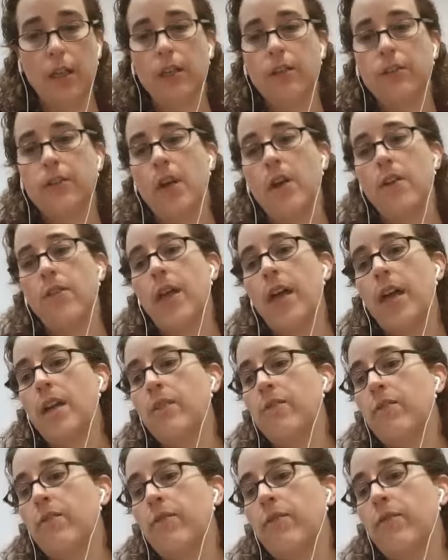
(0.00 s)
So
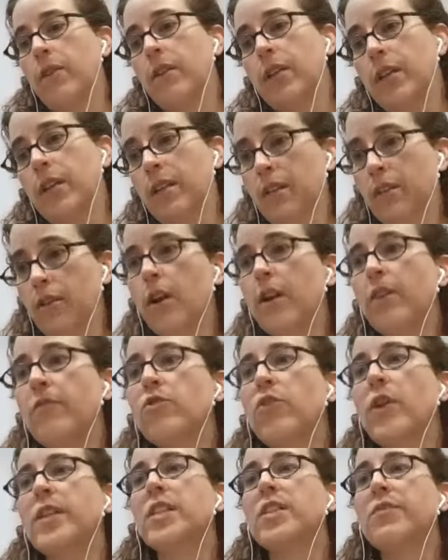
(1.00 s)
they've kind of
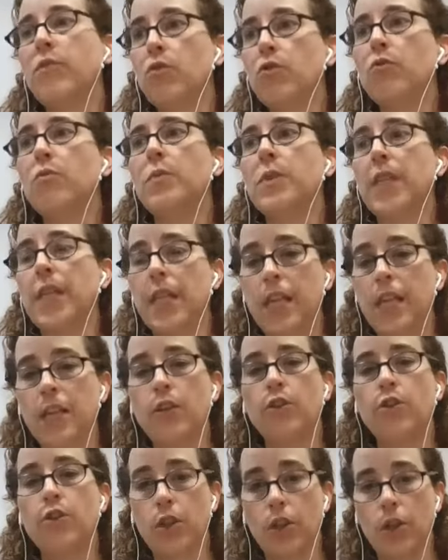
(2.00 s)
transformed it
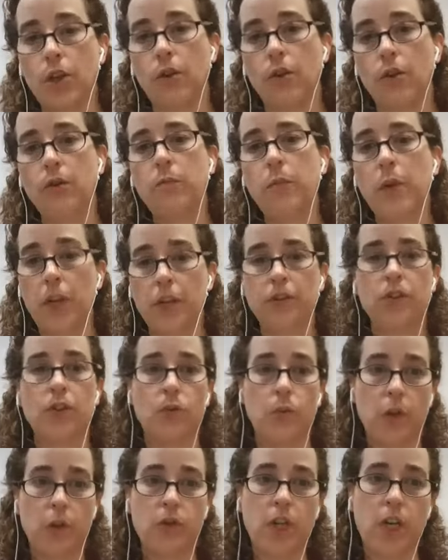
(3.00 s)
into personal
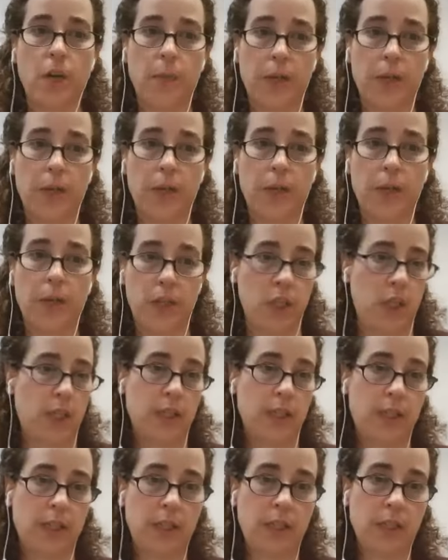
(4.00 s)
wheelchair
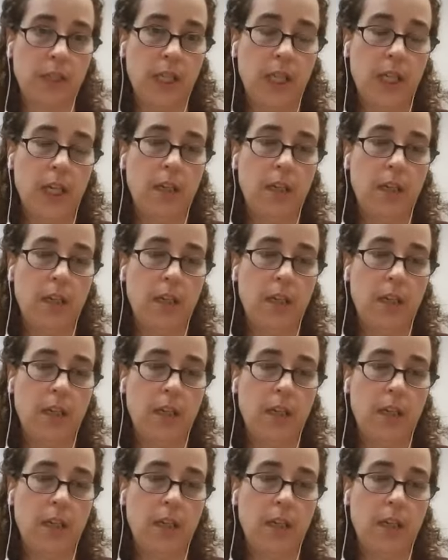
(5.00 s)
budgets,